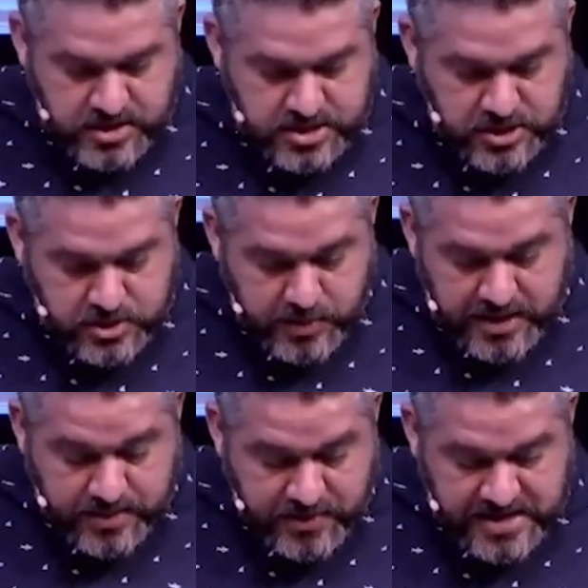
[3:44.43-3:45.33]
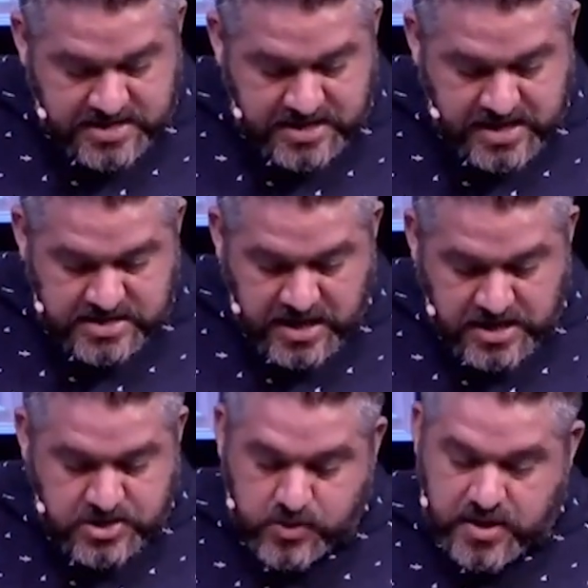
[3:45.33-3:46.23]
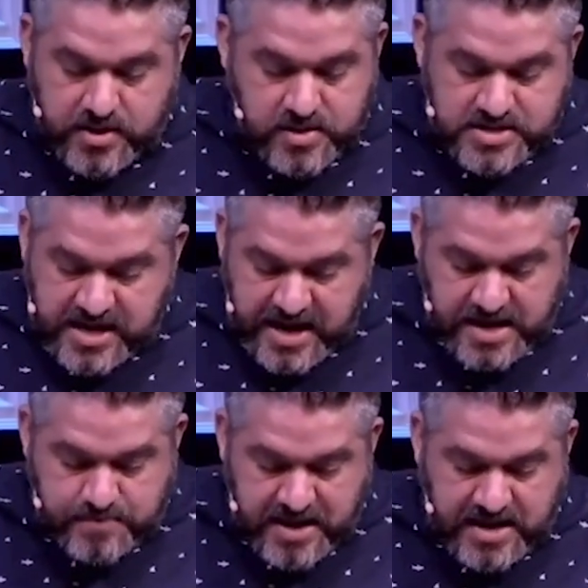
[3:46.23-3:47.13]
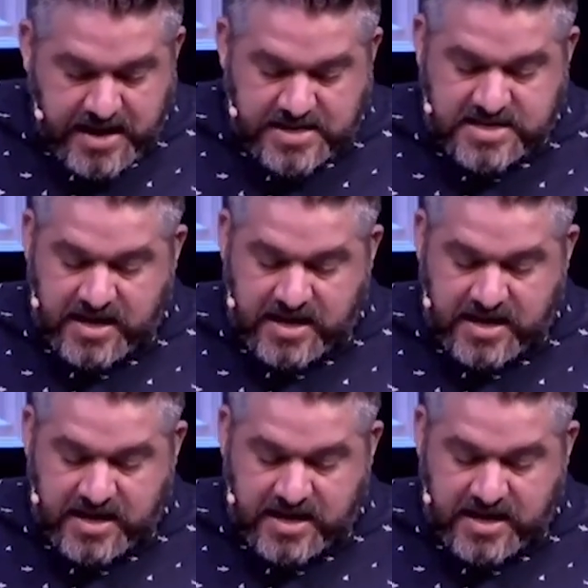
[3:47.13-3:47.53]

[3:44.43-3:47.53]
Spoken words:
2:23, it says, "During those many days,